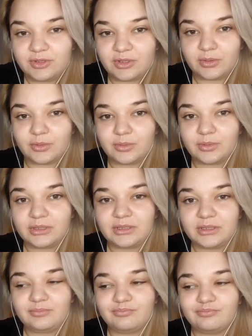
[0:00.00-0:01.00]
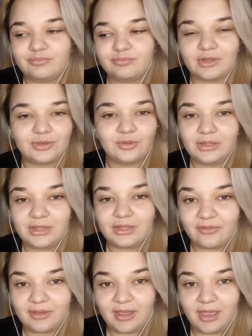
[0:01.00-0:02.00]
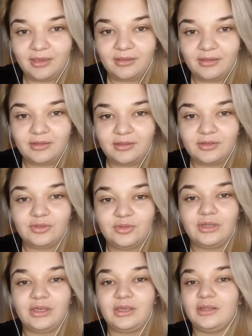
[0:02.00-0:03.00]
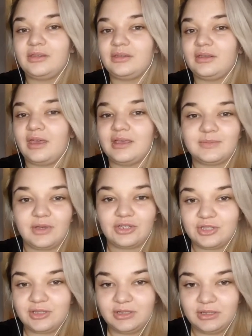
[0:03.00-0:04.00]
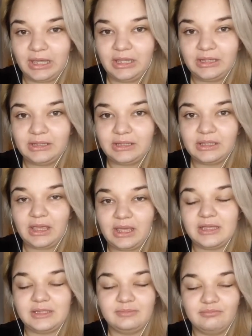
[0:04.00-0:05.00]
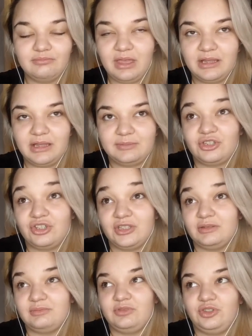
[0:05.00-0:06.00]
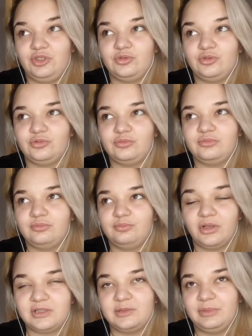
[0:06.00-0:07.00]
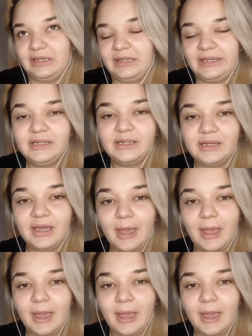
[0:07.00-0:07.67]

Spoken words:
So do it every day, do it as much as need, as much as you possibly need.